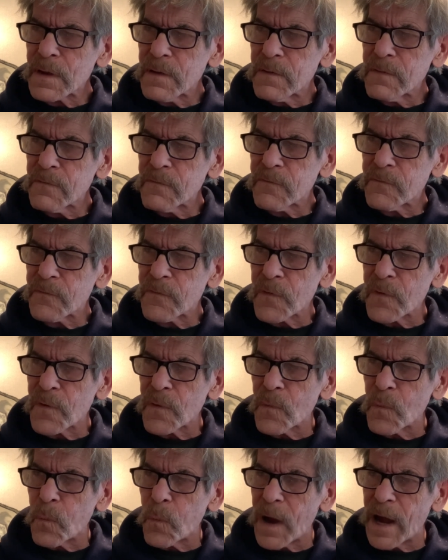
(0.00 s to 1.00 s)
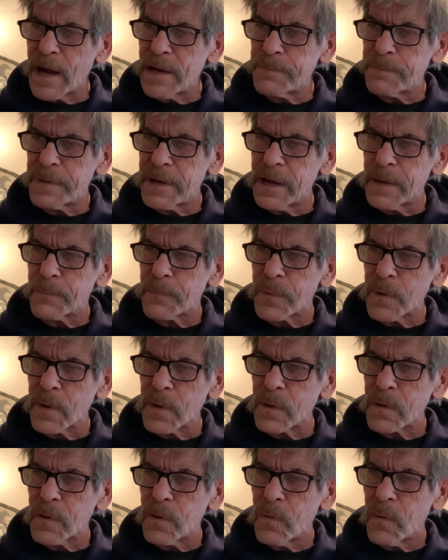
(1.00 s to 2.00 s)
for white
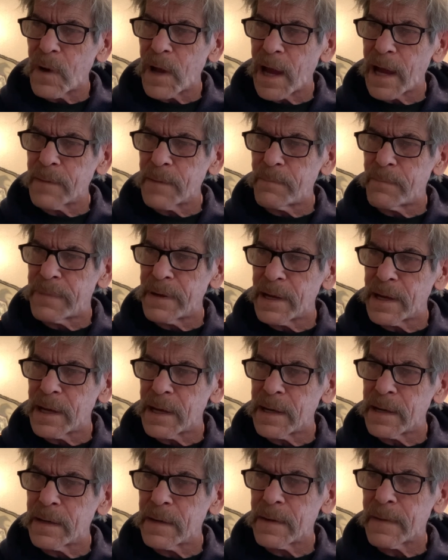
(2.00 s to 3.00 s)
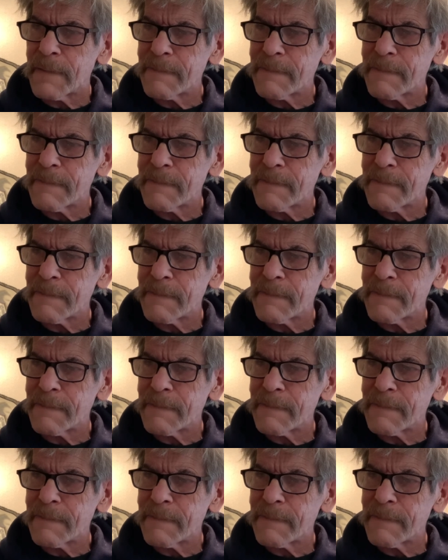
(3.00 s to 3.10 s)
people who had been